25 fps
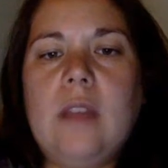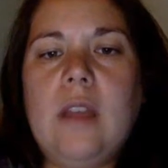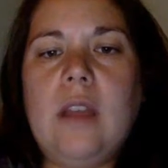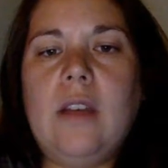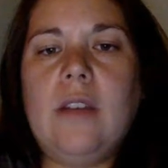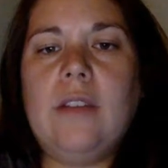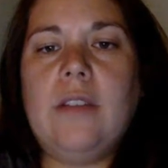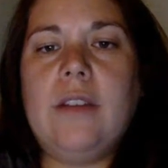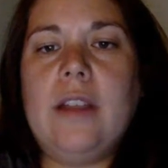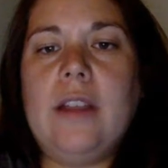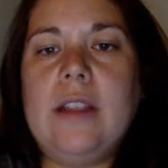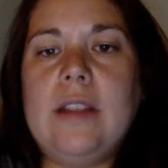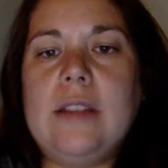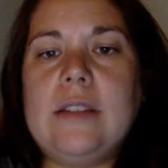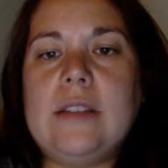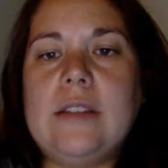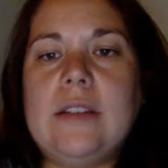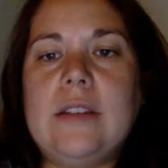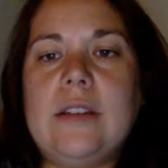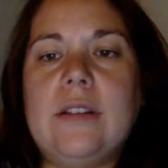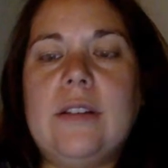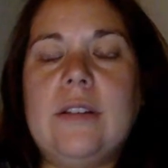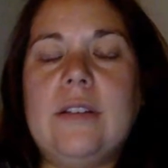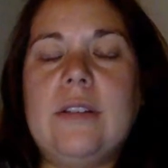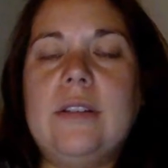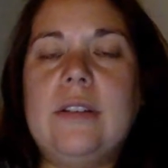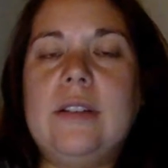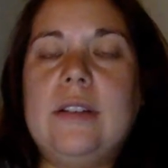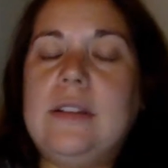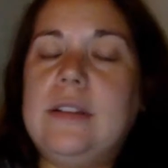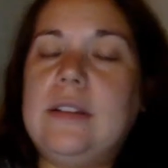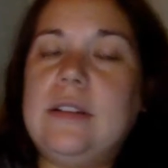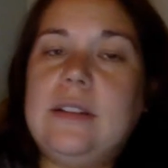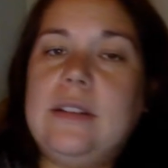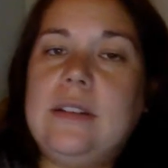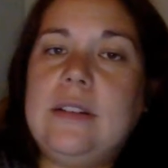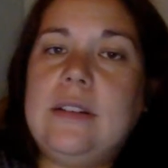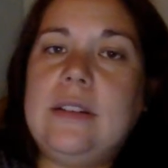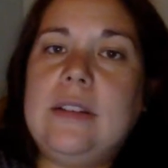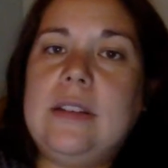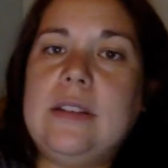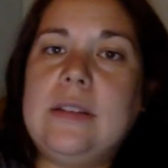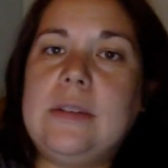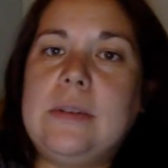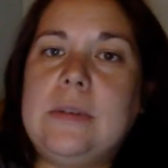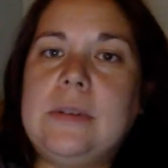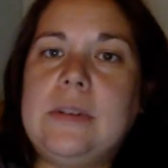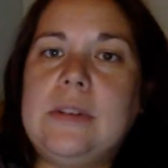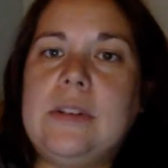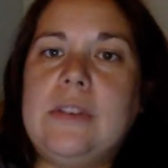All right, so
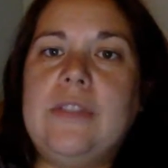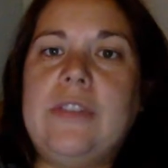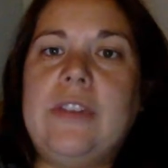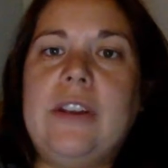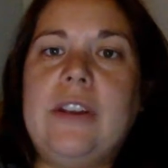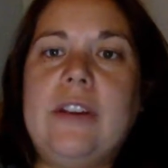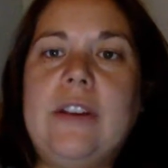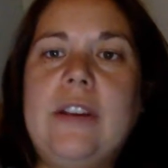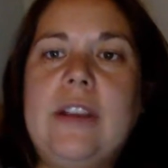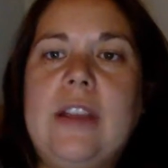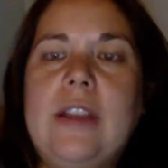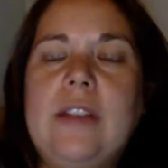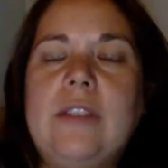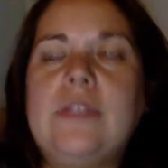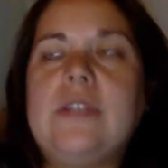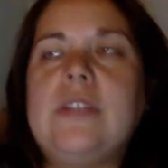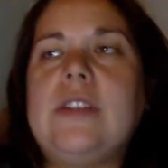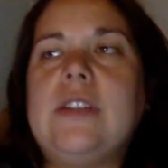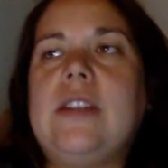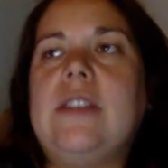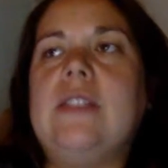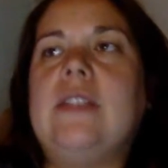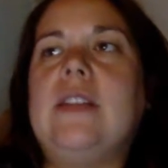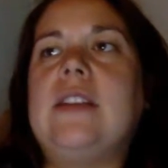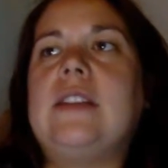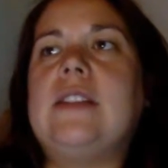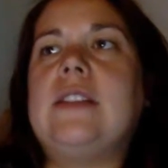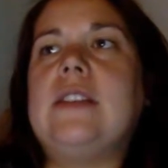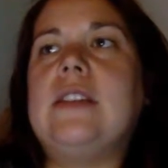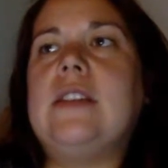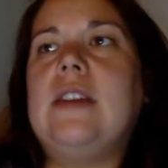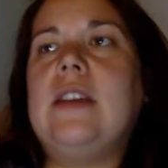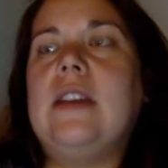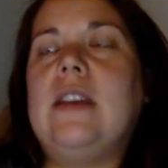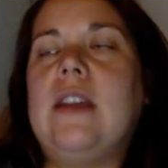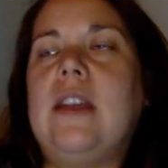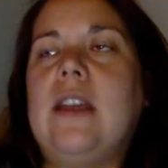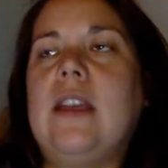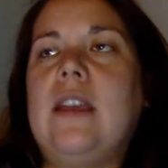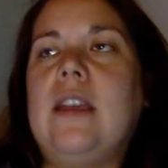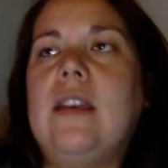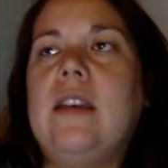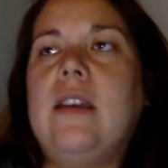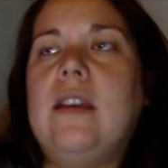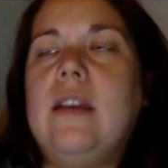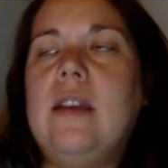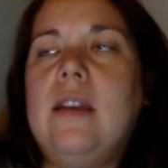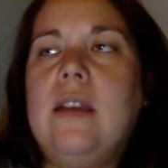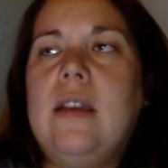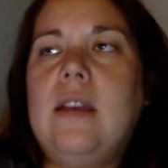this was a very interesting lesson, and I
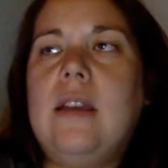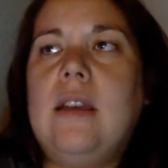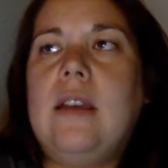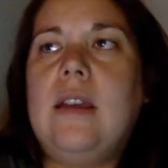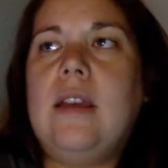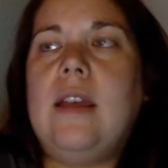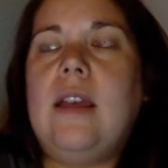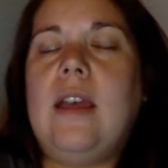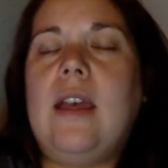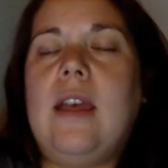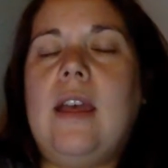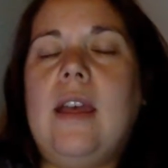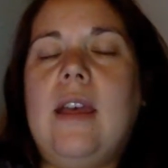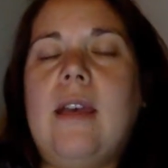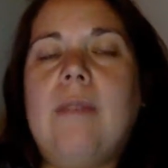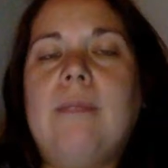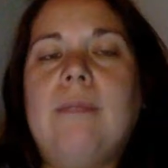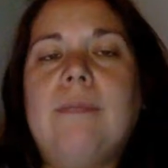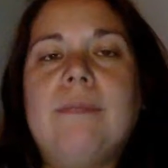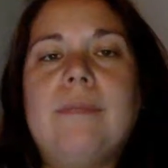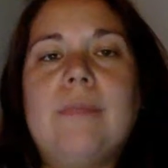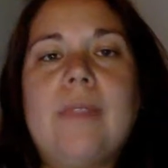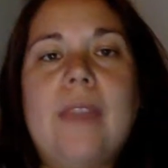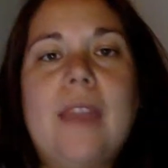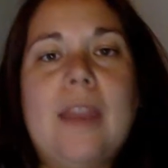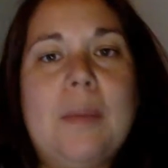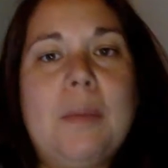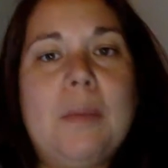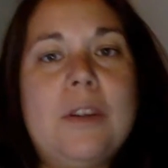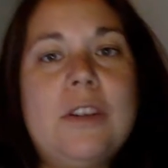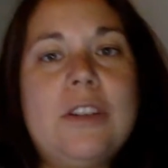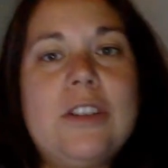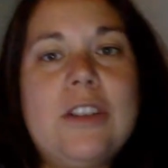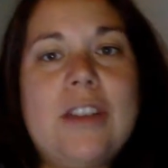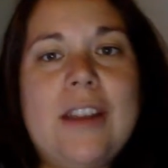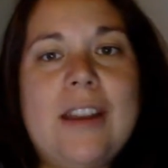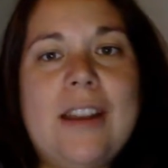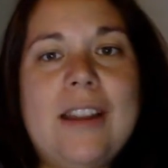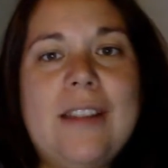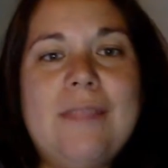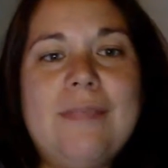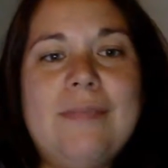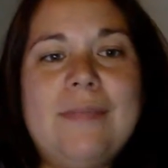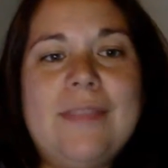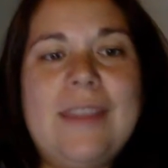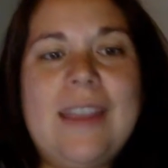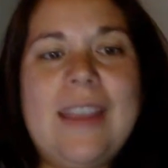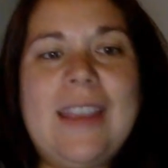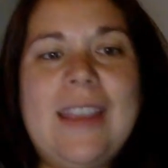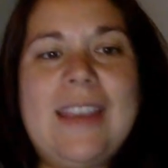appreciate it.
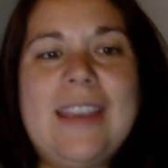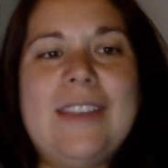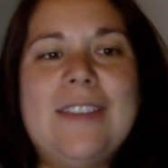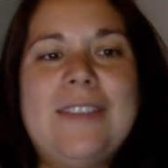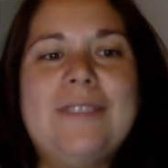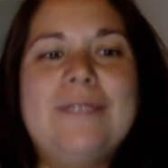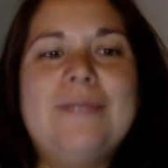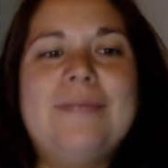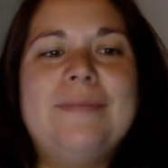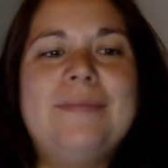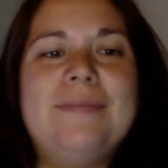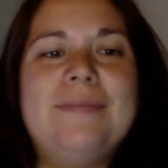Thank you.